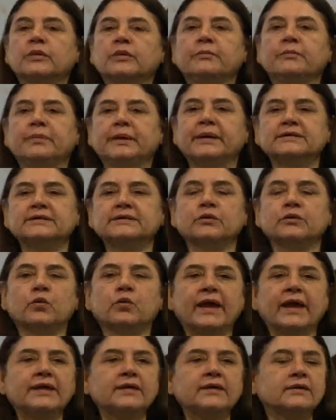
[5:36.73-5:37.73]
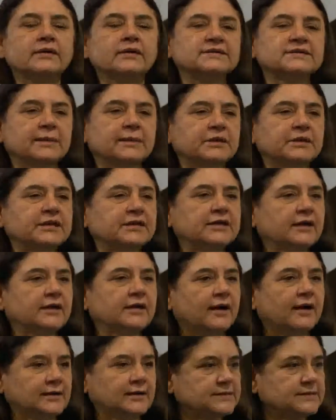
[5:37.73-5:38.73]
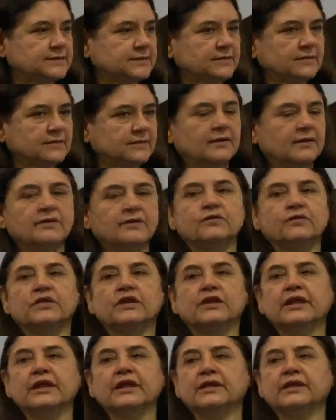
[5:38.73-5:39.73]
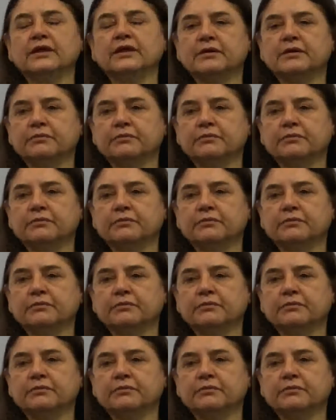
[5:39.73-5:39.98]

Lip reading: but when somebody dies, the